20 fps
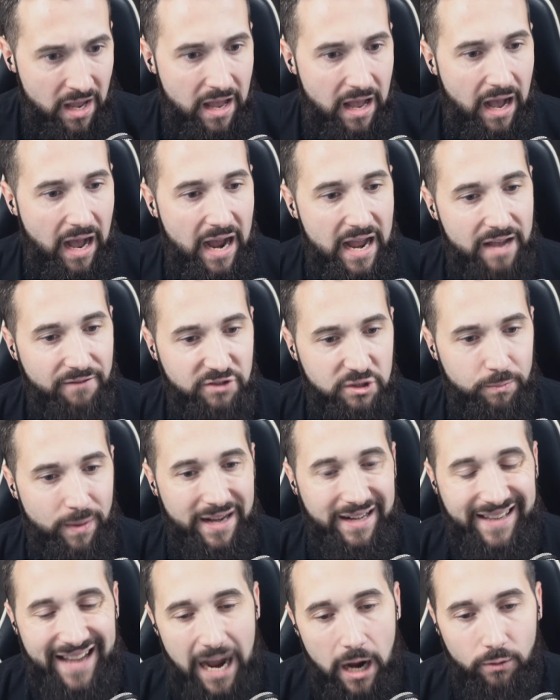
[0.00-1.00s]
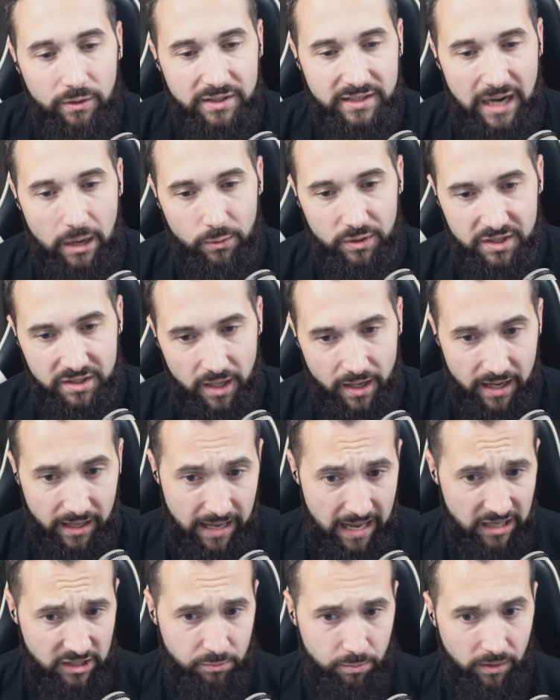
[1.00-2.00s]
I have spent countless hours studying
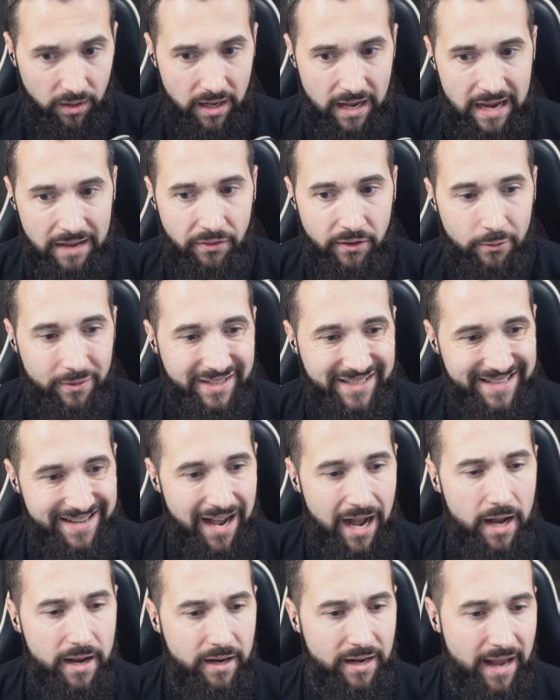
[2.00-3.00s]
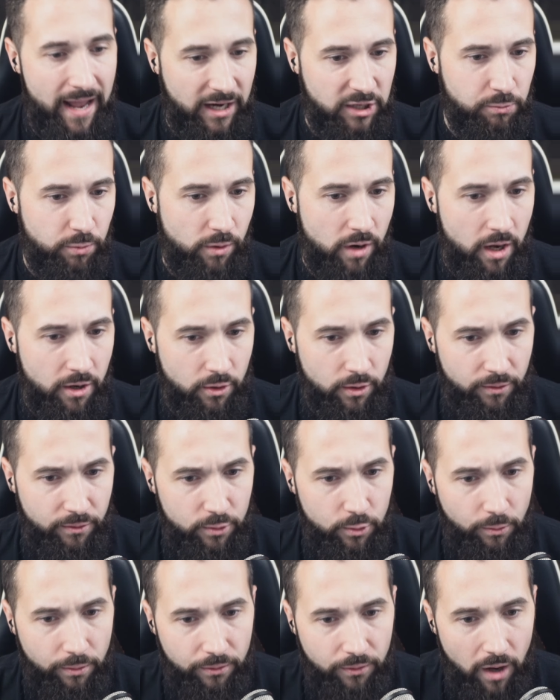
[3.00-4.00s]
Hezbollah, and there is not an expert on earth
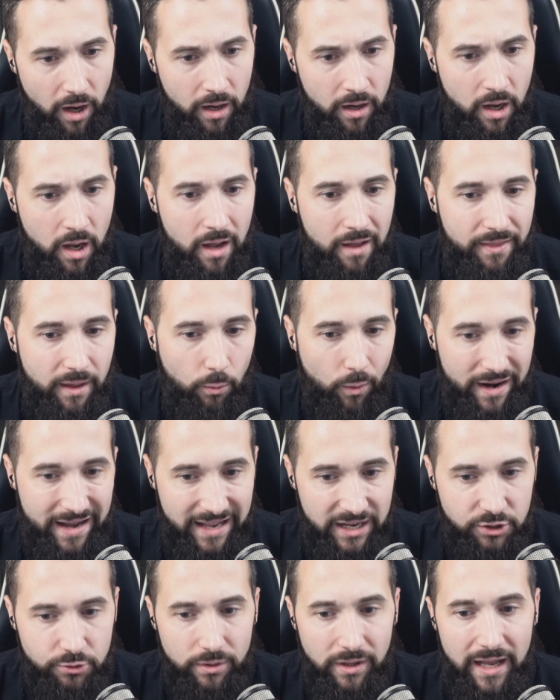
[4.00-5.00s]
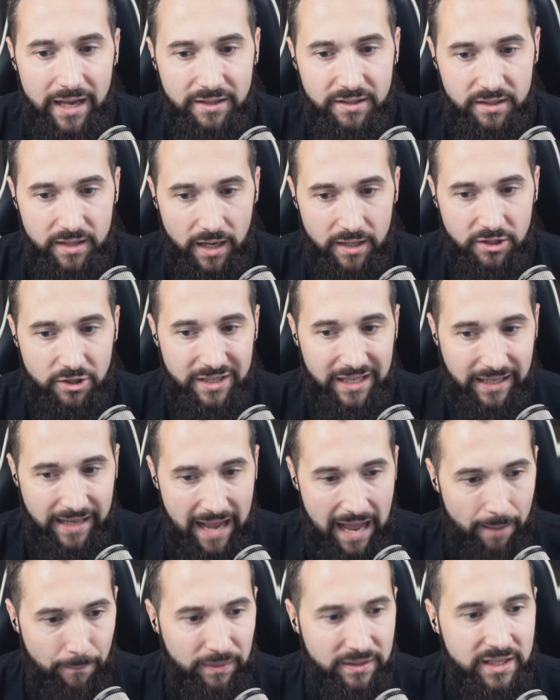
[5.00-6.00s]
who thought that what Israel has done to
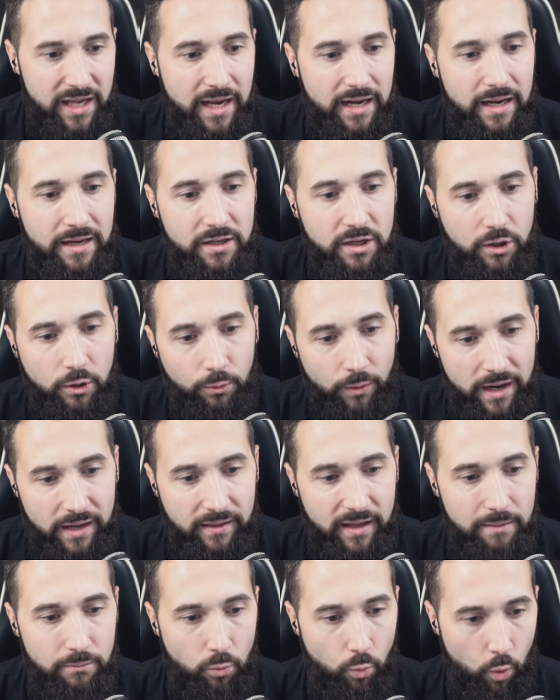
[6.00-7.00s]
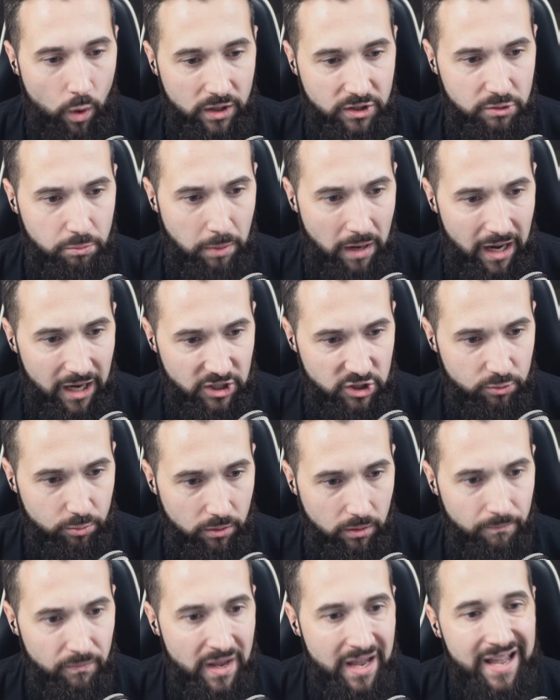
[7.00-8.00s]
decapitate and degrade them was
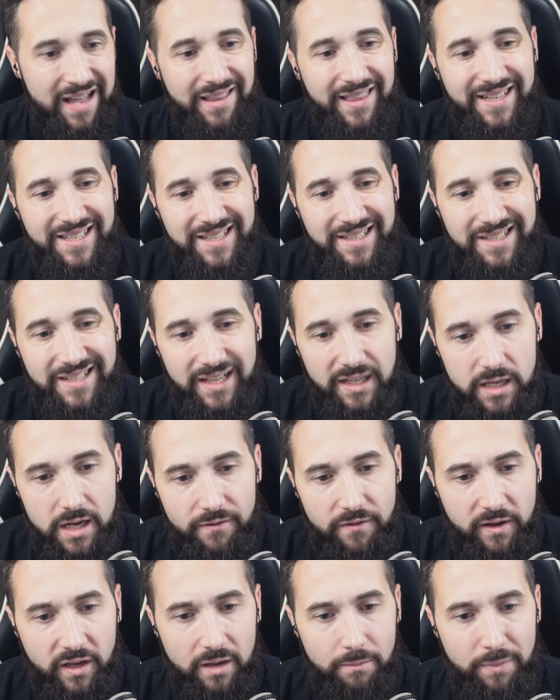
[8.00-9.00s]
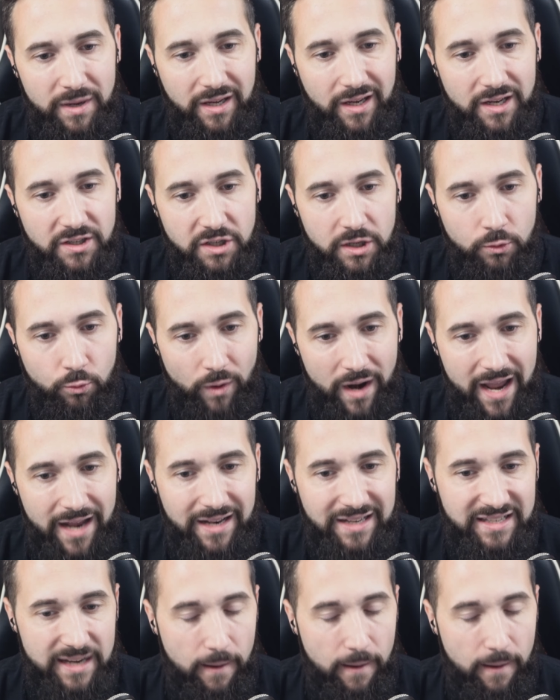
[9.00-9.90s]
possible. This is significant because Iran is now